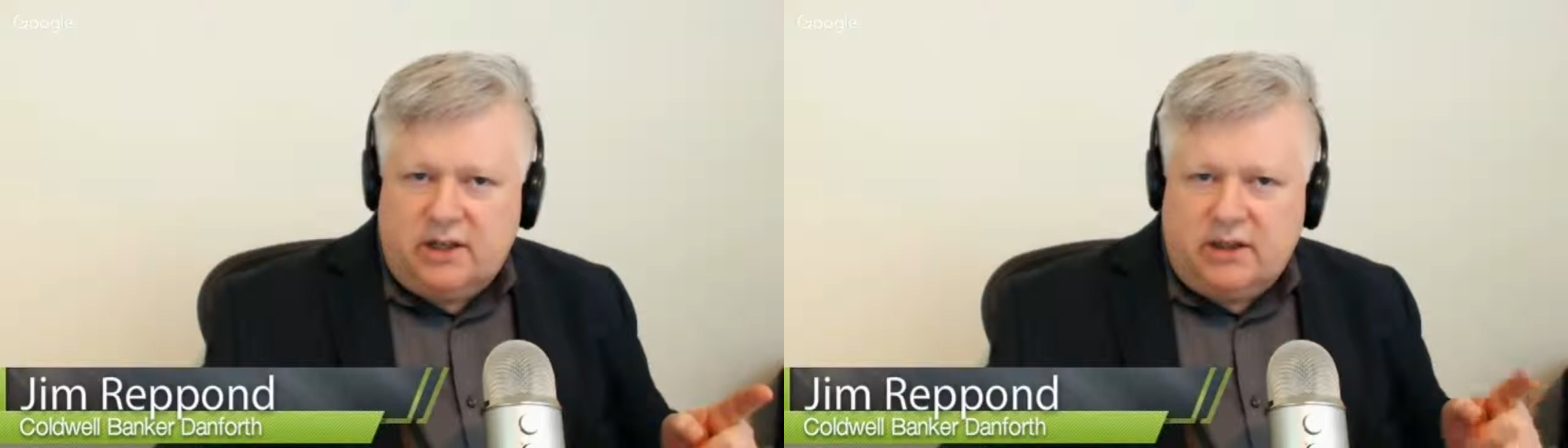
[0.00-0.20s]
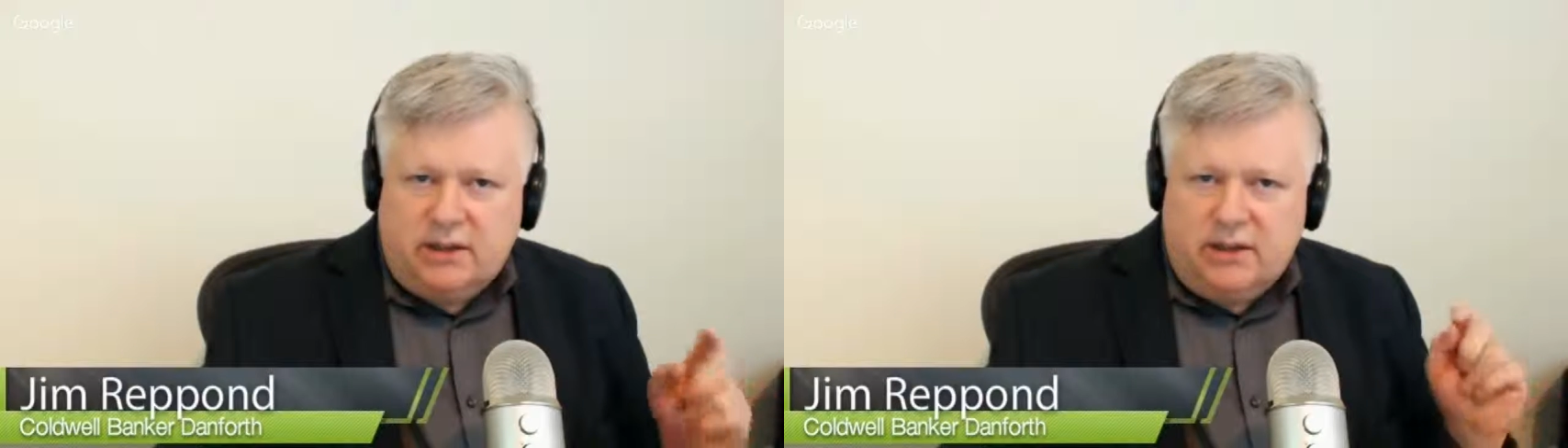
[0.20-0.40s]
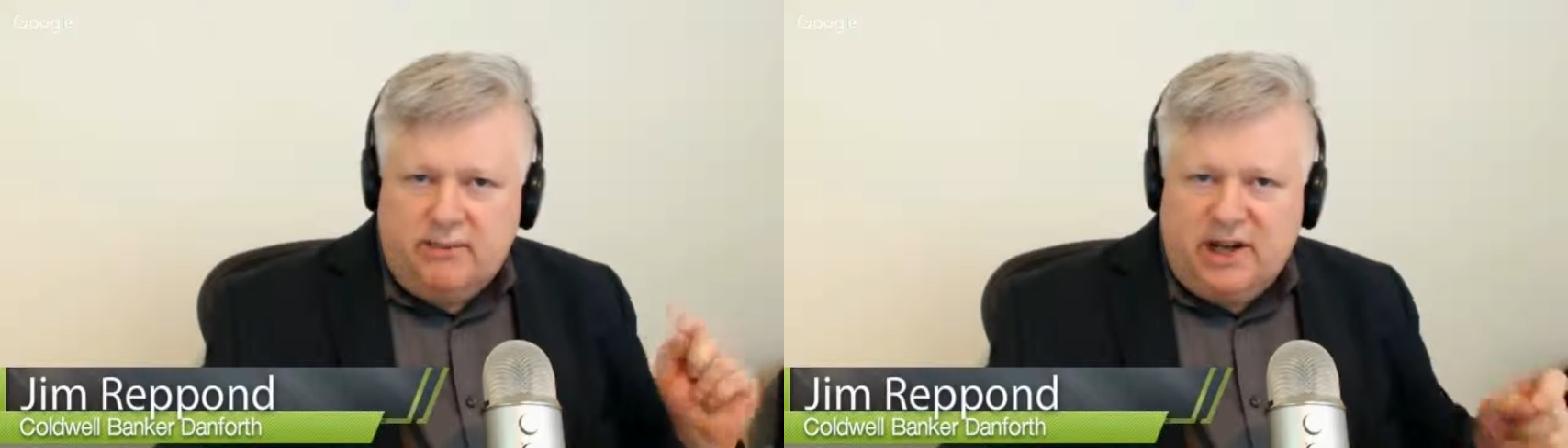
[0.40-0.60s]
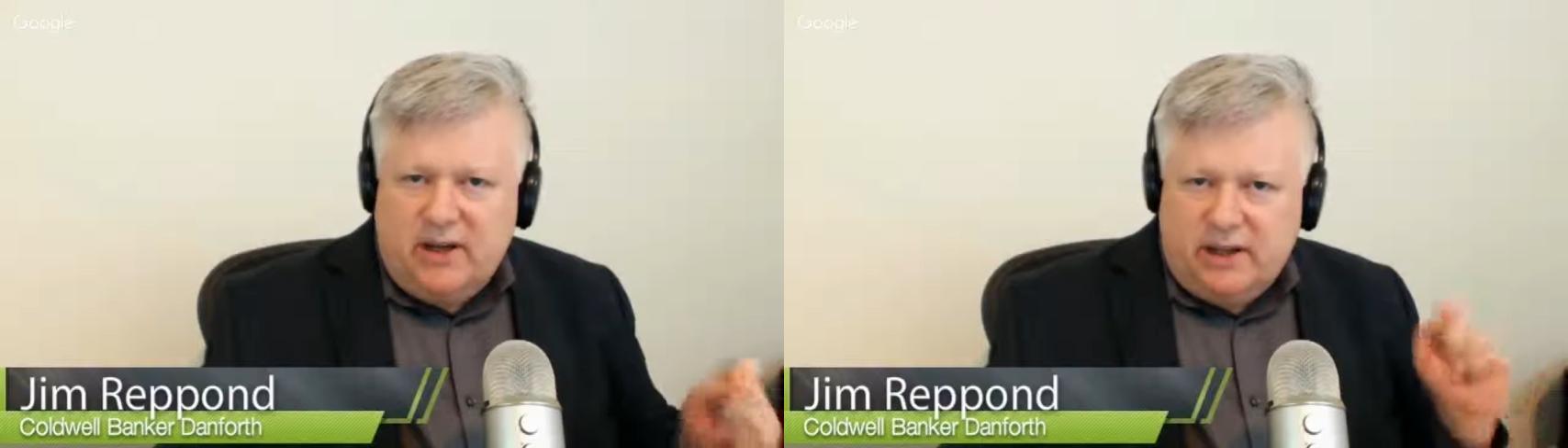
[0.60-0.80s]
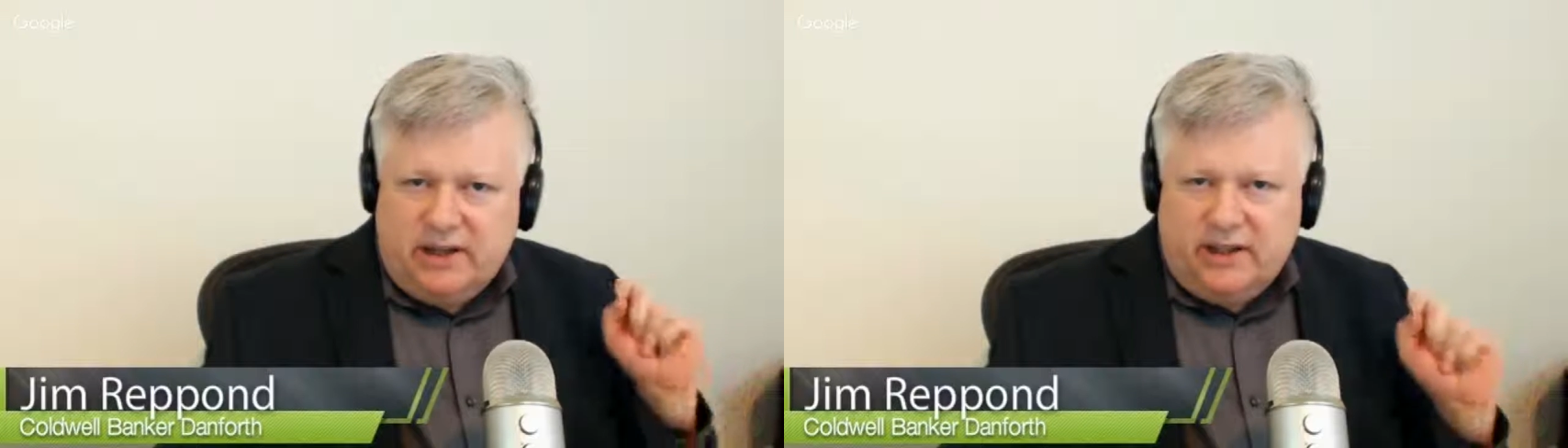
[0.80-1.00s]
email
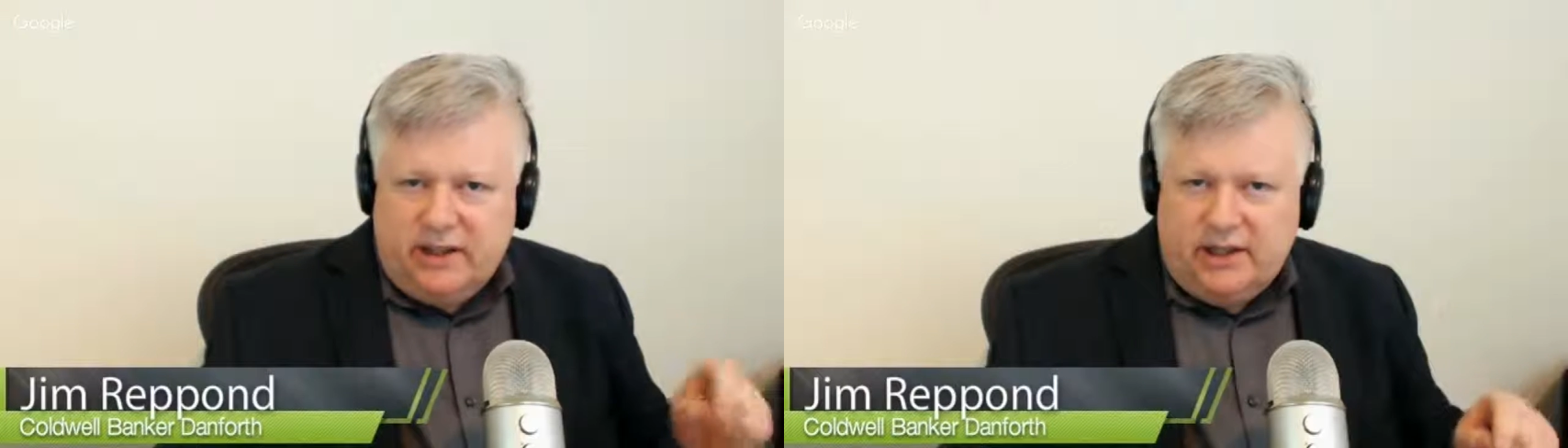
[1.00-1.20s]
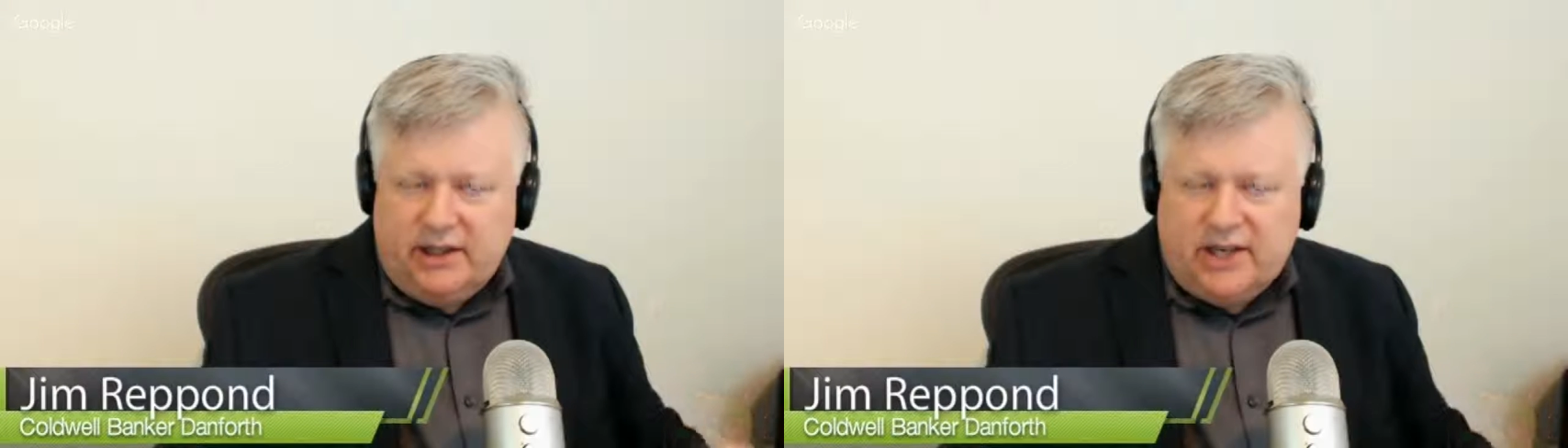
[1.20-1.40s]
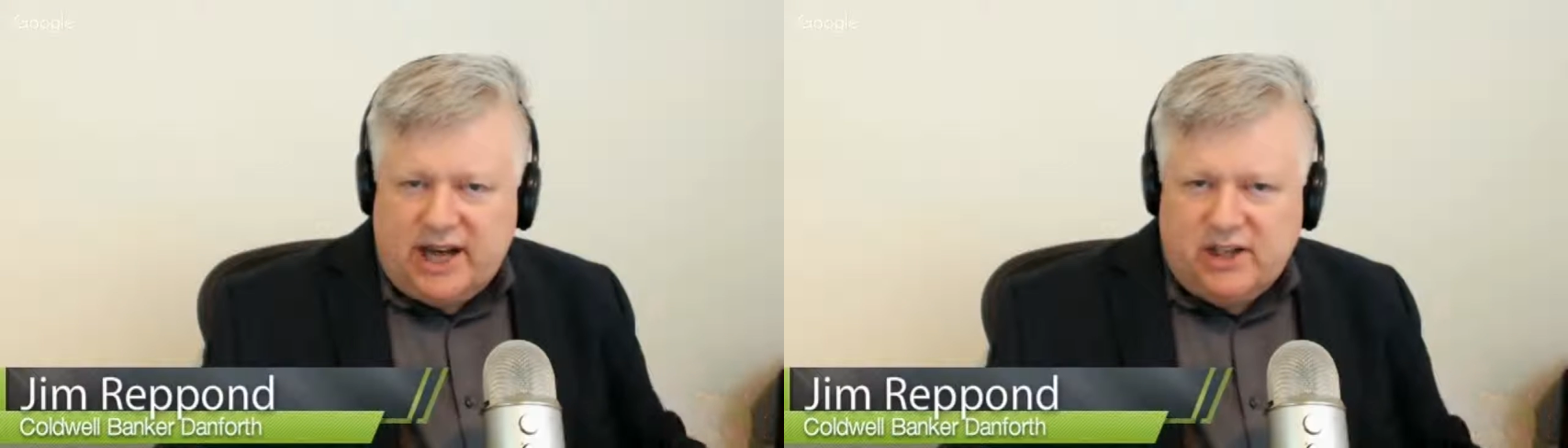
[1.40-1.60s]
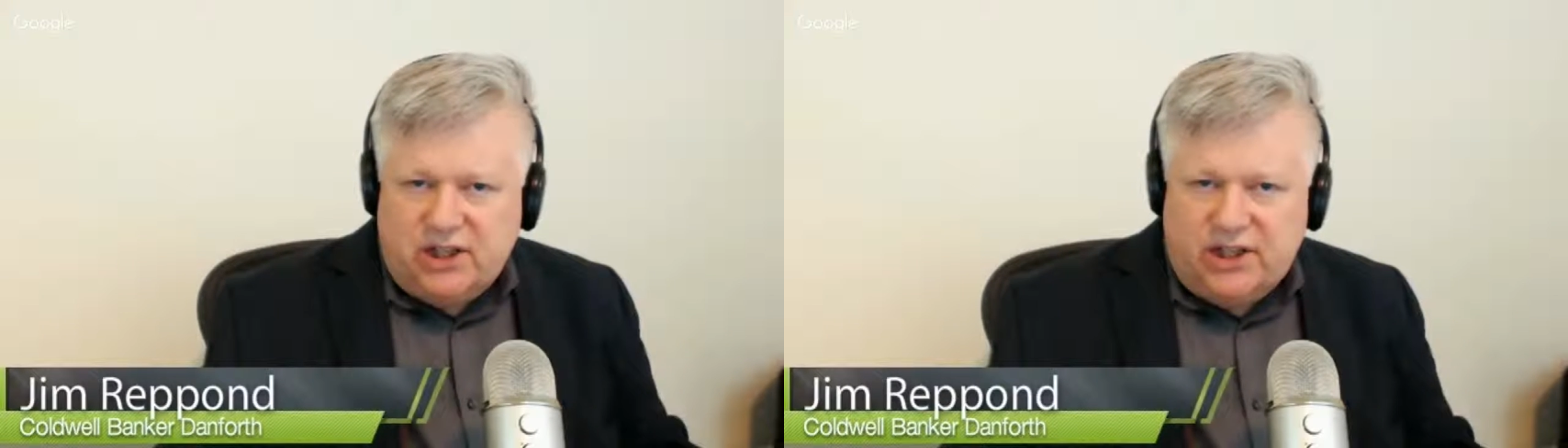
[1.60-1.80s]
and attach it here